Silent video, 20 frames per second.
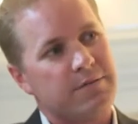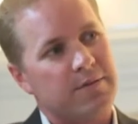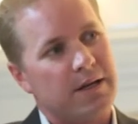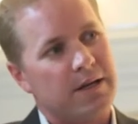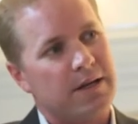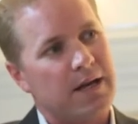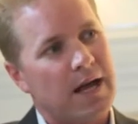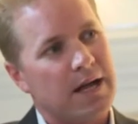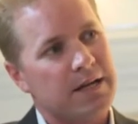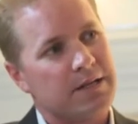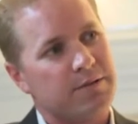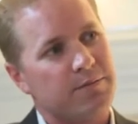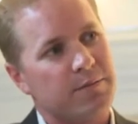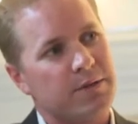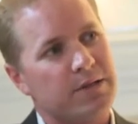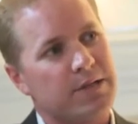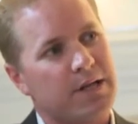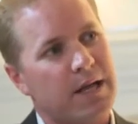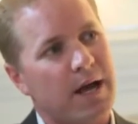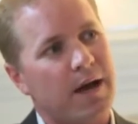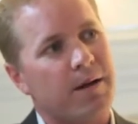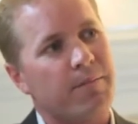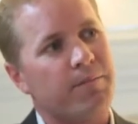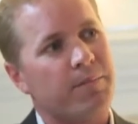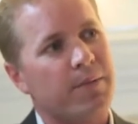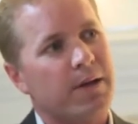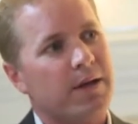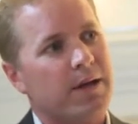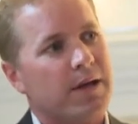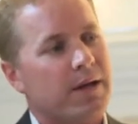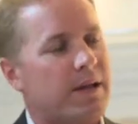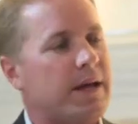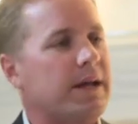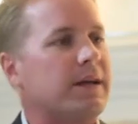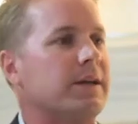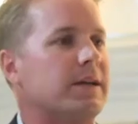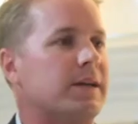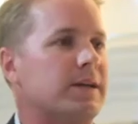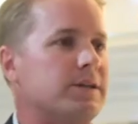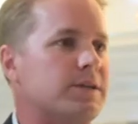enhancements come, they
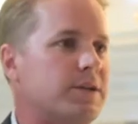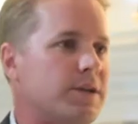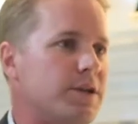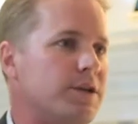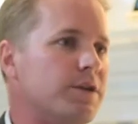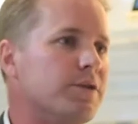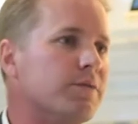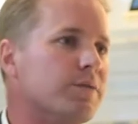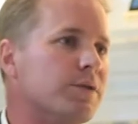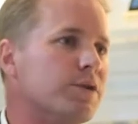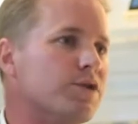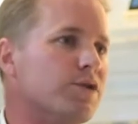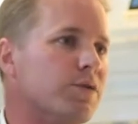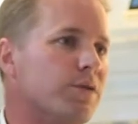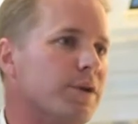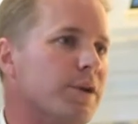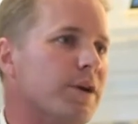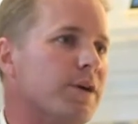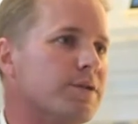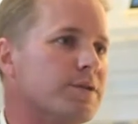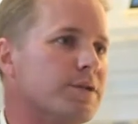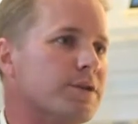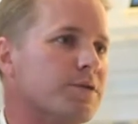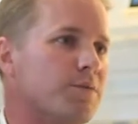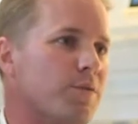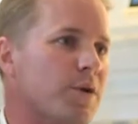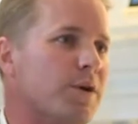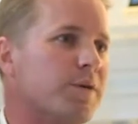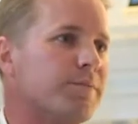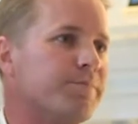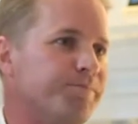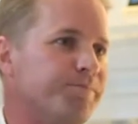can continue to enjoy those as well.